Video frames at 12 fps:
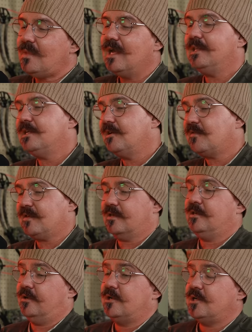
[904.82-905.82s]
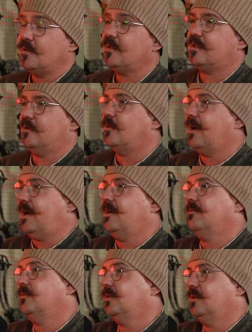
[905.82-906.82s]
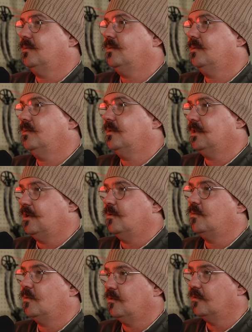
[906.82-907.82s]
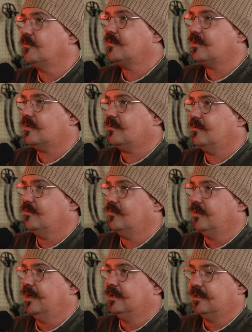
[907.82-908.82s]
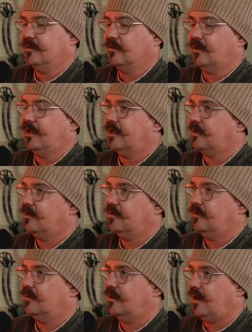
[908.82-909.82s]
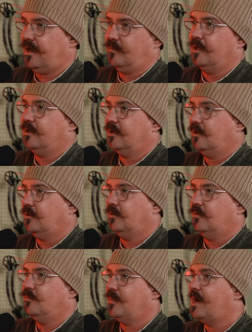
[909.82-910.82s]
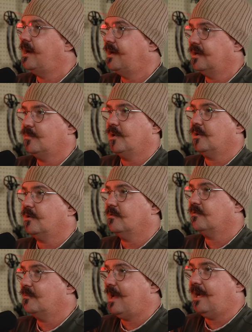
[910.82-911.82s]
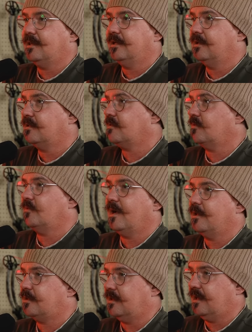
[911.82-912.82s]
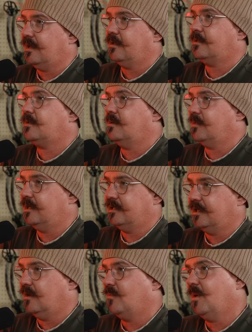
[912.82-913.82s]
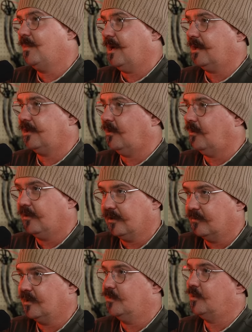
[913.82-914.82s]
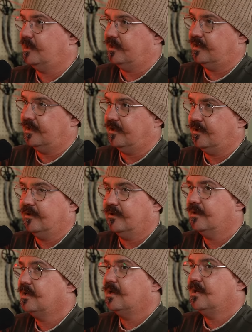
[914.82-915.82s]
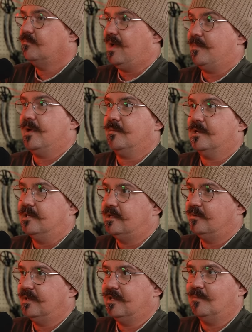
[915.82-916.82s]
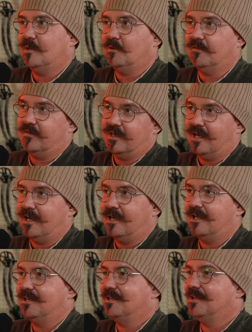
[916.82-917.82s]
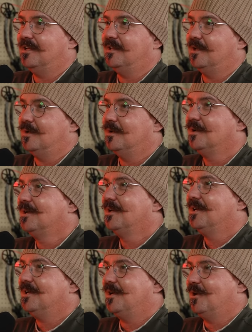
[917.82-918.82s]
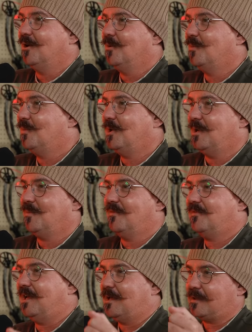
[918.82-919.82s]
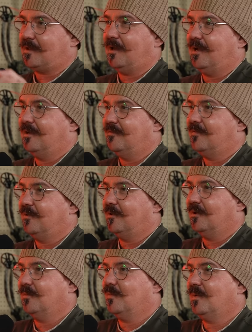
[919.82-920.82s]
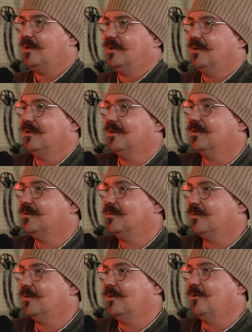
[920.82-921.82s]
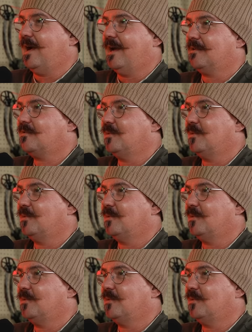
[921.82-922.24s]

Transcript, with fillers: and then you've, you know, you do still have the, the lone wolves, right? That are like, I'm going to go buy a bunker from Atlas or Rising S and I'm going to dig up my backyard and I'm going to put it in there. And maybe I'm going to do it in the middle of the night. And then, you know, put up a fake sign for a, a grass